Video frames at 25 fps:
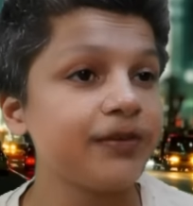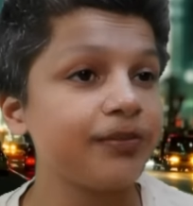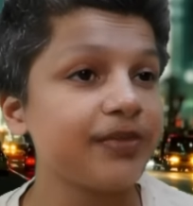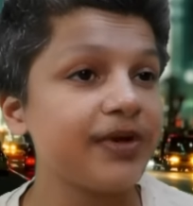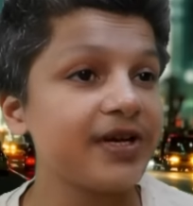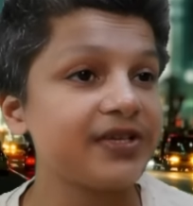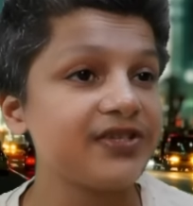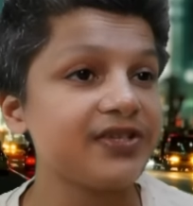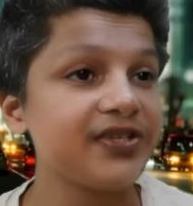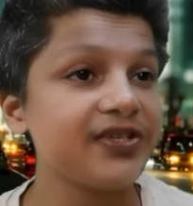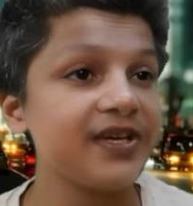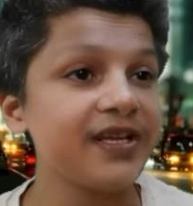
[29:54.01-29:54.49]

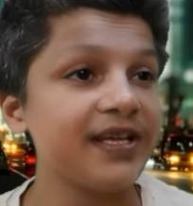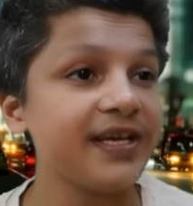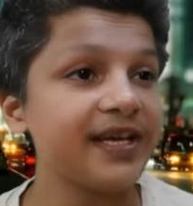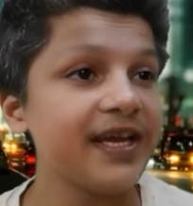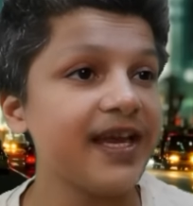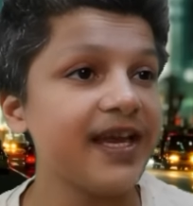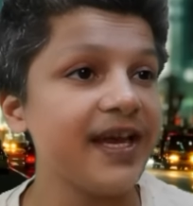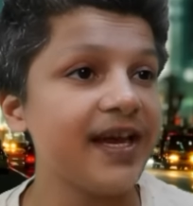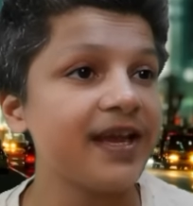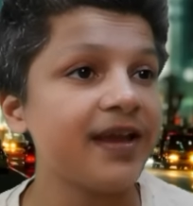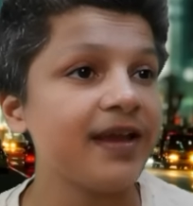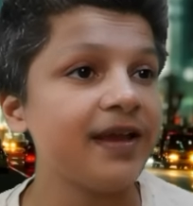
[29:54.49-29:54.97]
Personally,
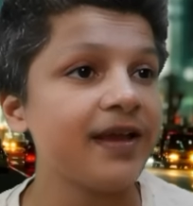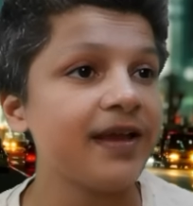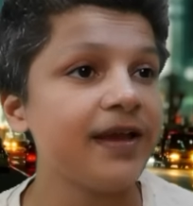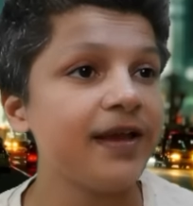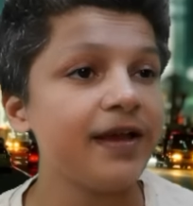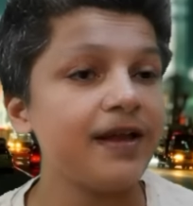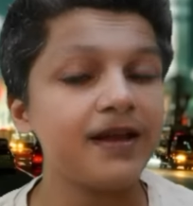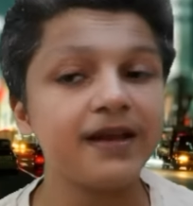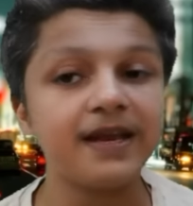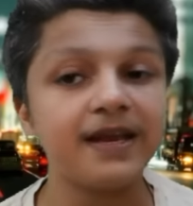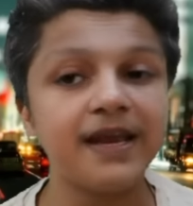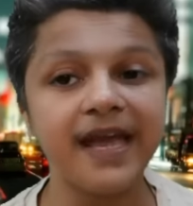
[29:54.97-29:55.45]
I
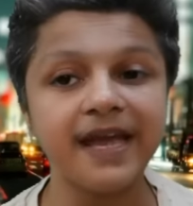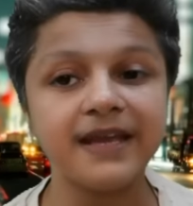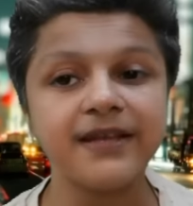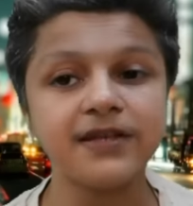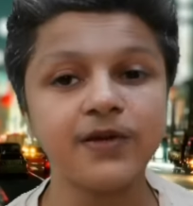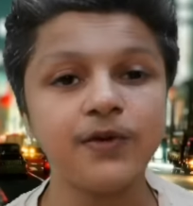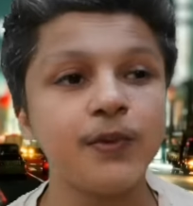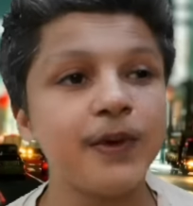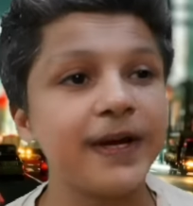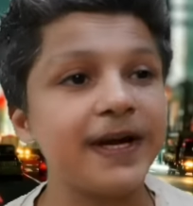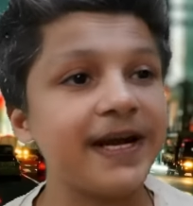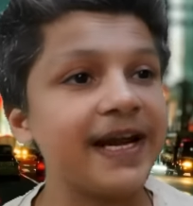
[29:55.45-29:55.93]
like the
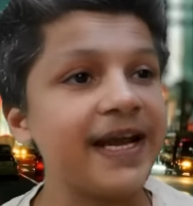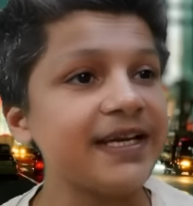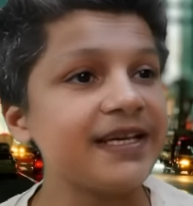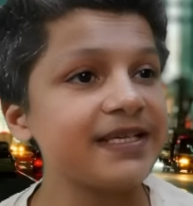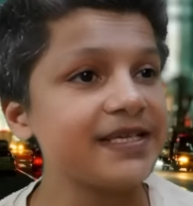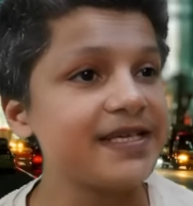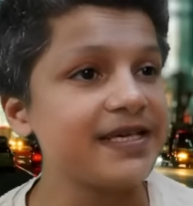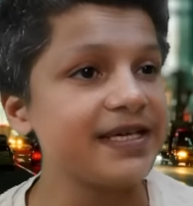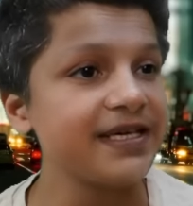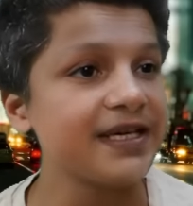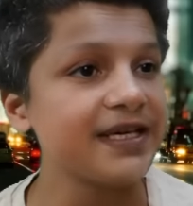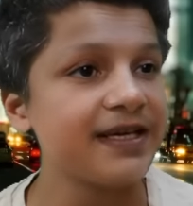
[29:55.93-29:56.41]

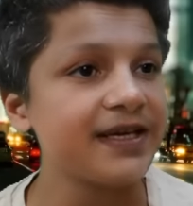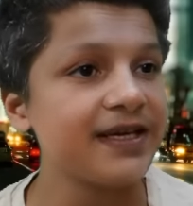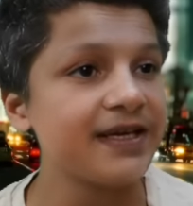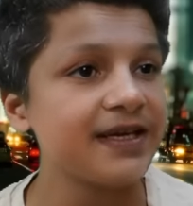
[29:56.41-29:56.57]
variety